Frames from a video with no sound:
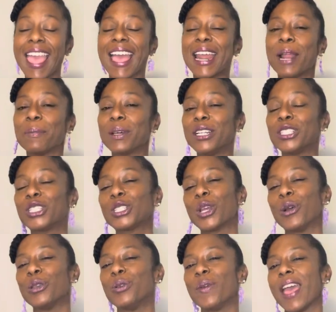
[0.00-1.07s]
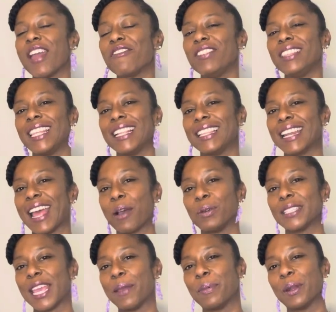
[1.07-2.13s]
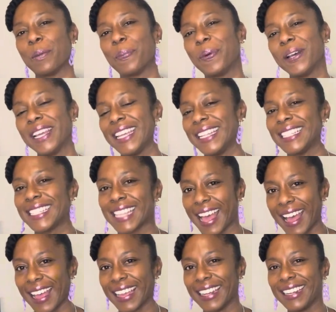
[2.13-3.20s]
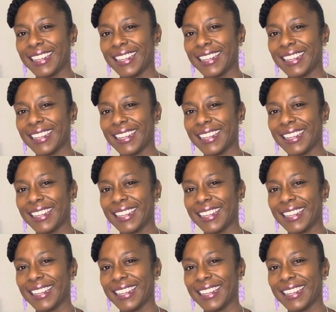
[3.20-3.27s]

And I'm gonna show you everything that I was able to put inside.